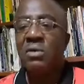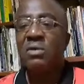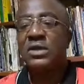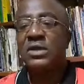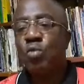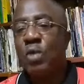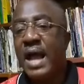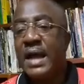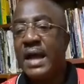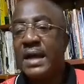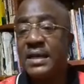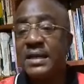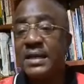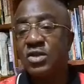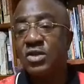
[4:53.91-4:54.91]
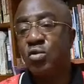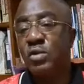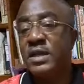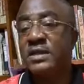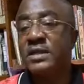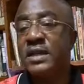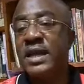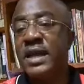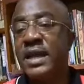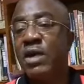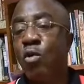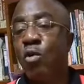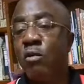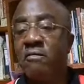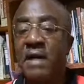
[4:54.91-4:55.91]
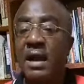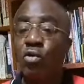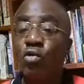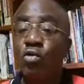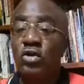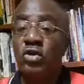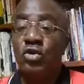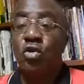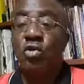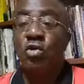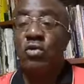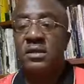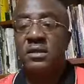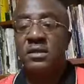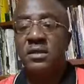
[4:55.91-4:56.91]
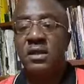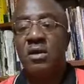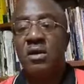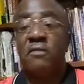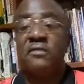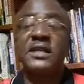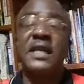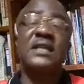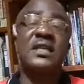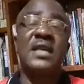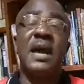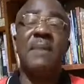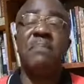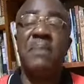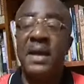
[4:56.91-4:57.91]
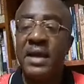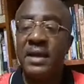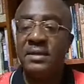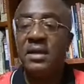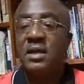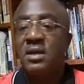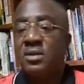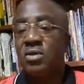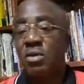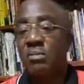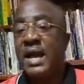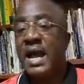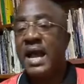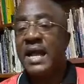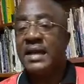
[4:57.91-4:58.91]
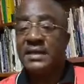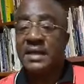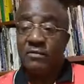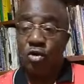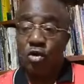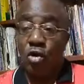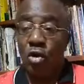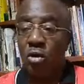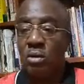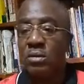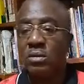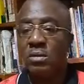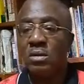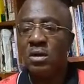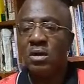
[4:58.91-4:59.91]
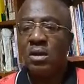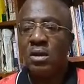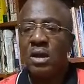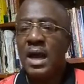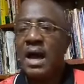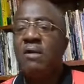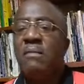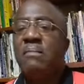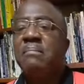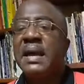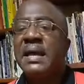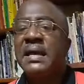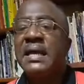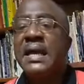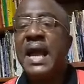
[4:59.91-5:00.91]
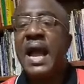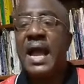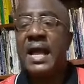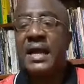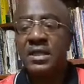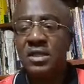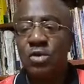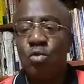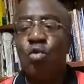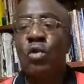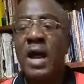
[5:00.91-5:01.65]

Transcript: Uh, I know that while ladies will easily overlook stories of sex capes guys are born, how many guys